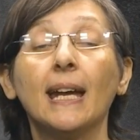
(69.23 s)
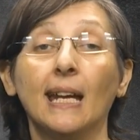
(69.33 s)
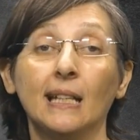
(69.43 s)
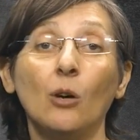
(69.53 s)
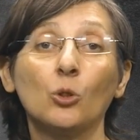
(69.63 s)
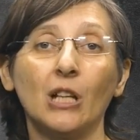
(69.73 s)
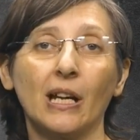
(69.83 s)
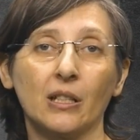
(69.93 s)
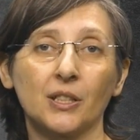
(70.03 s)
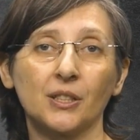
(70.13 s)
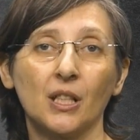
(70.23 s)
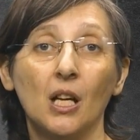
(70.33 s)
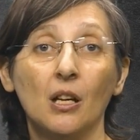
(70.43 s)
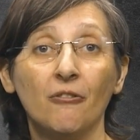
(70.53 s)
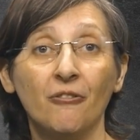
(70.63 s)
and outliers,
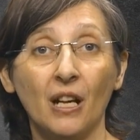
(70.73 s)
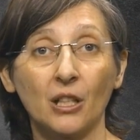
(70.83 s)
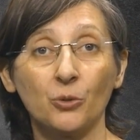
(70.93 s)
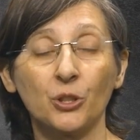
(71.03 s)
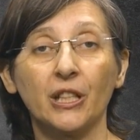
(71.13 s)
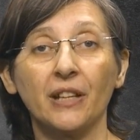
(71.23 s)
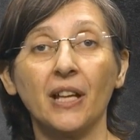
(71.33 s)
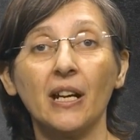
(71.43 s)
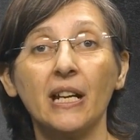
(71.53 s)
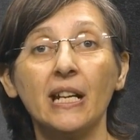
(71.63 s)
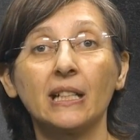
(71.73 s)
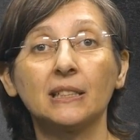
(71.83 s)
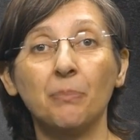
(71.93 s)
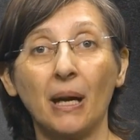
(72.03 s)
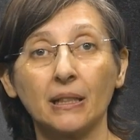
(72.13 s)
values that are
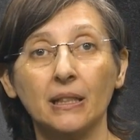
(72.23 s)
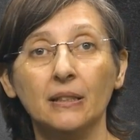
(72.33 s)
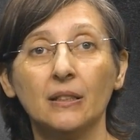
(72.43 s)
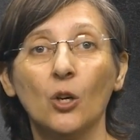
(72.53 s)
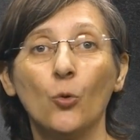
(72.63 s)
unexpected